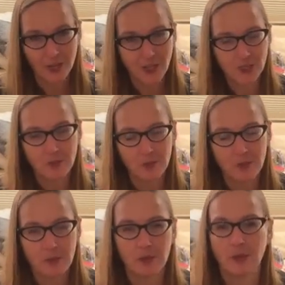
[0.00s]
not just with
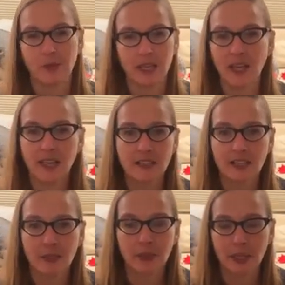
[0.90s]
me, but with my
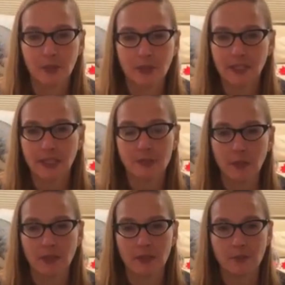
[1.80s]
guides coming up in the
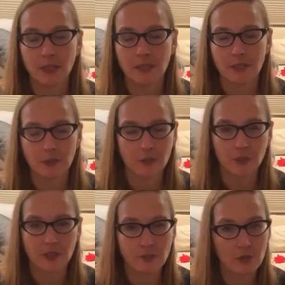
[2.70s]
next month as we continue
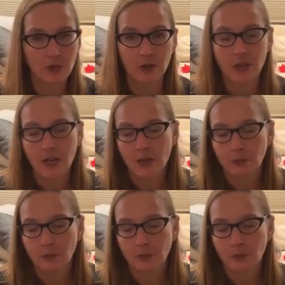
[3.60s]
to explore